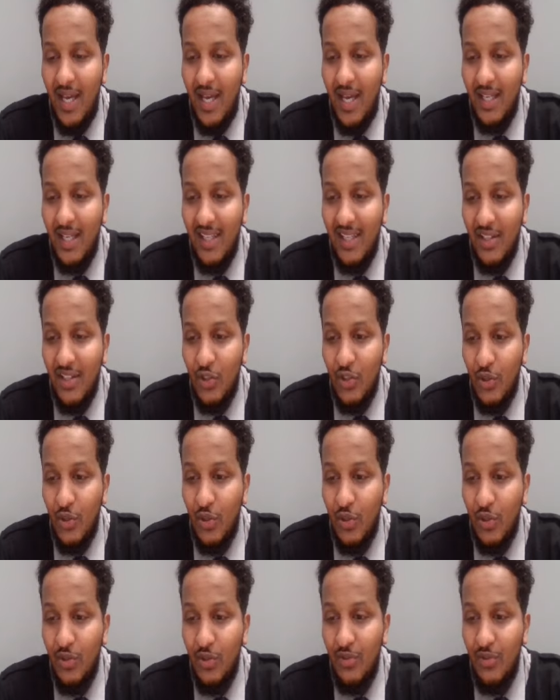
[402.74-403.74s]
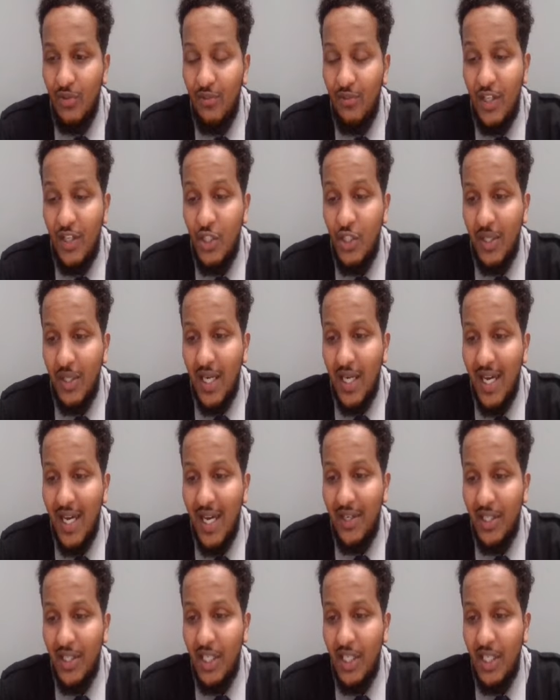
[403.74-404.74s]
getting your Facebook
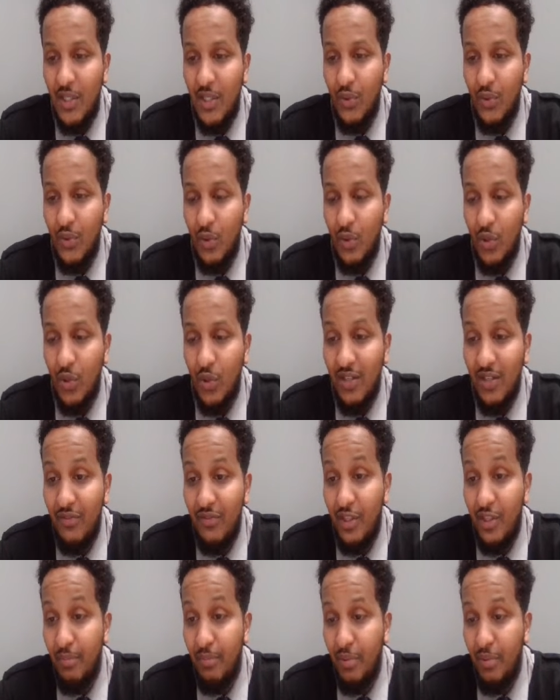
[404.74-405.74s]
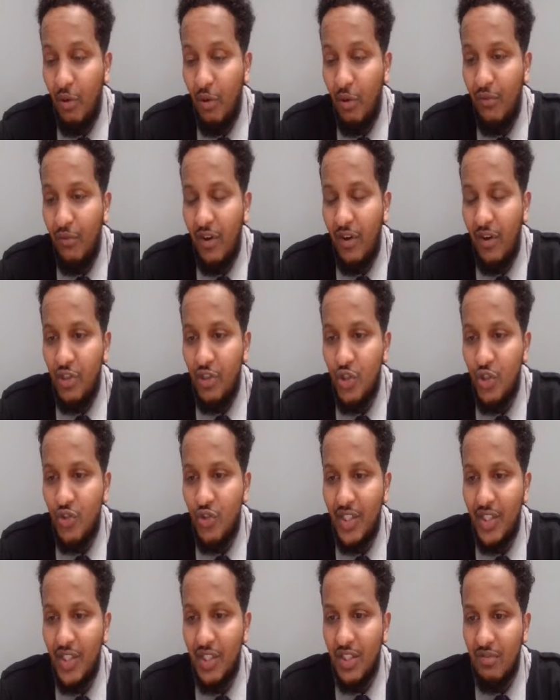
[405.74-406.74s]
ad account or even your profile
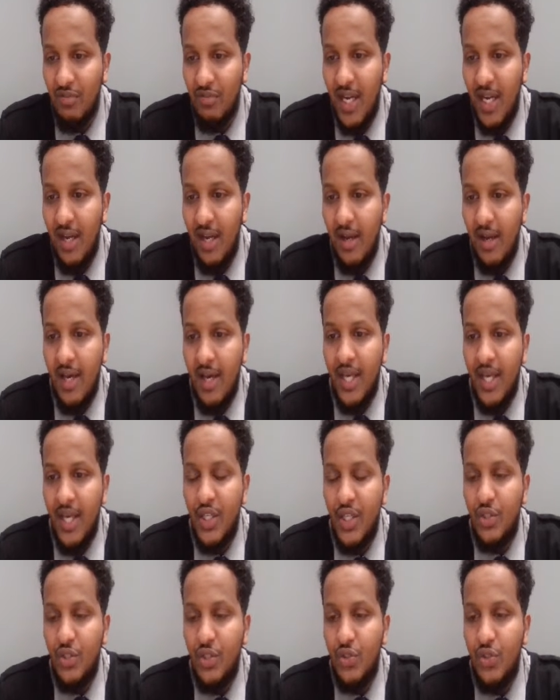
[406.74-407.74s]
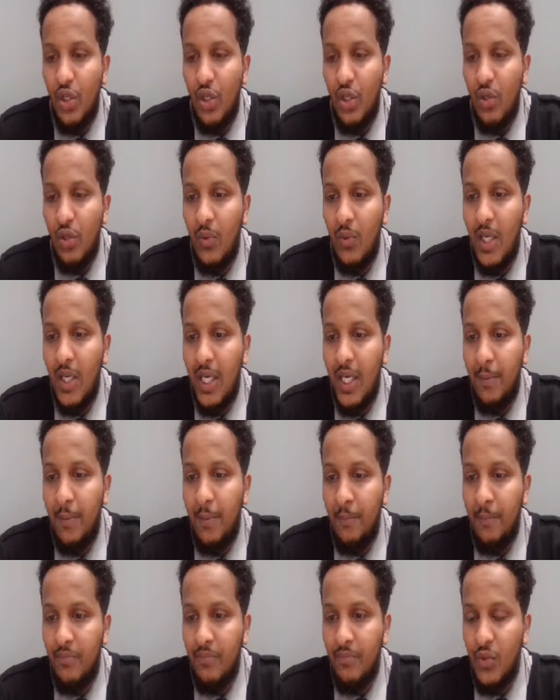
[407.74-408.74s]
restricted, right? So
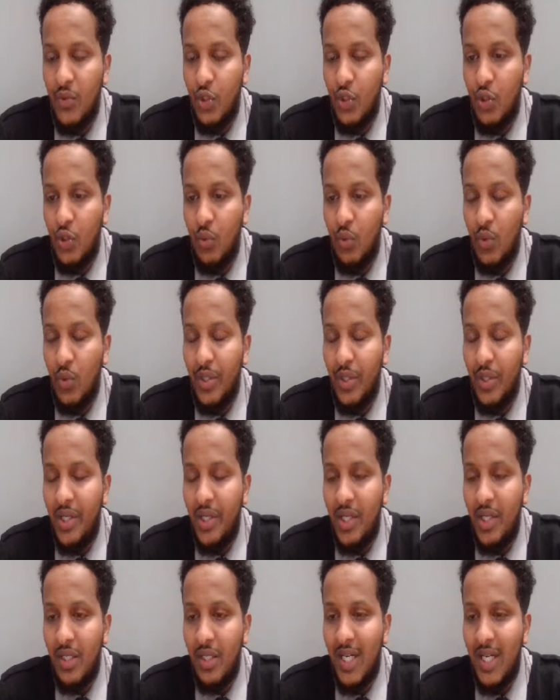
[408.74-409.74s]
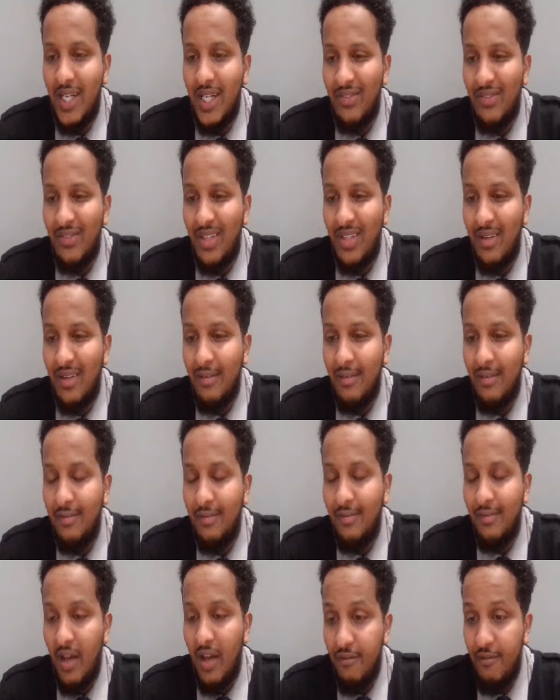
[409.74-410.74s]
you want to kind of
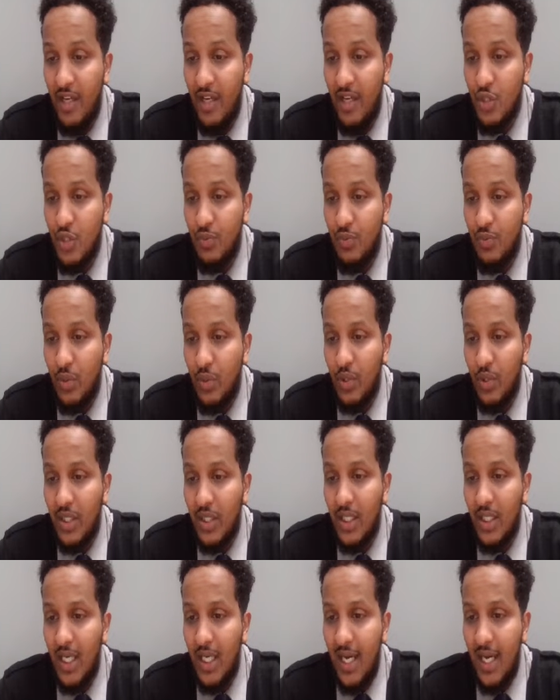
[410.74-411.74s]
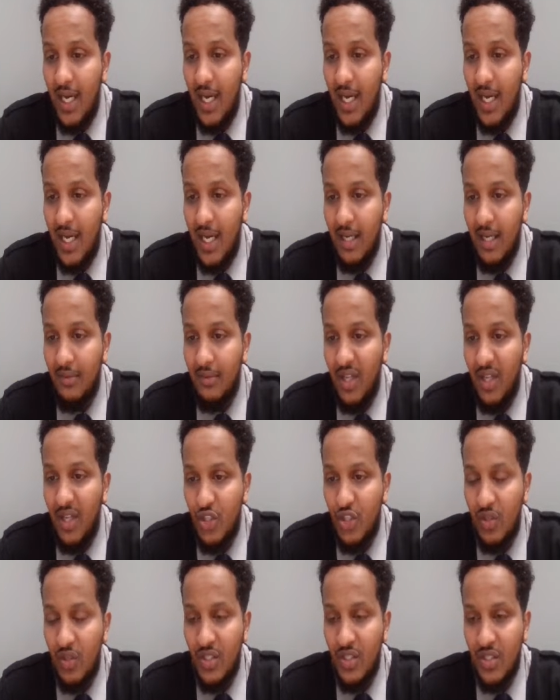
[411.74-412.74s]
give a Facebook that
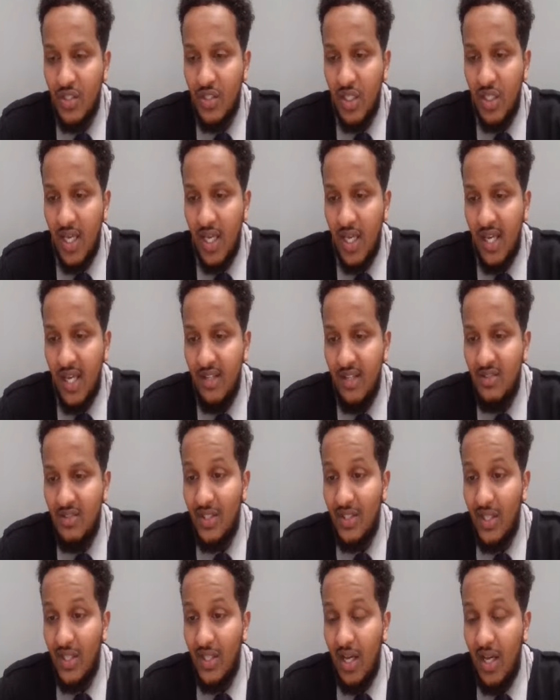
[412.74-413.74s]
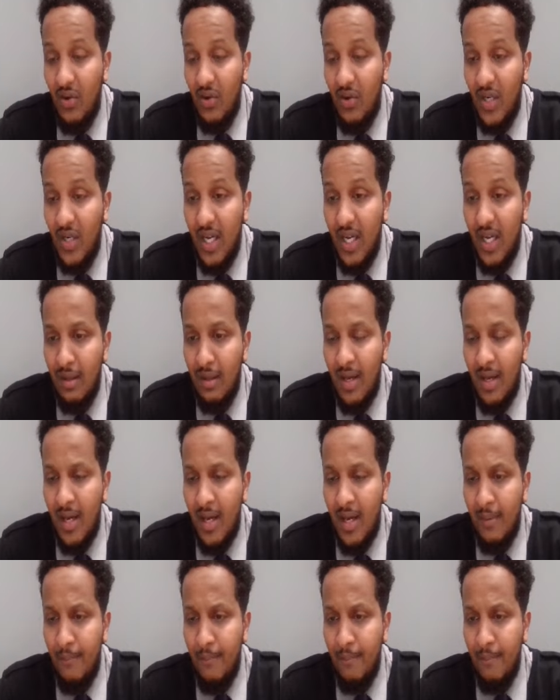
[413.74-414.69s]
trust, saying that okay, I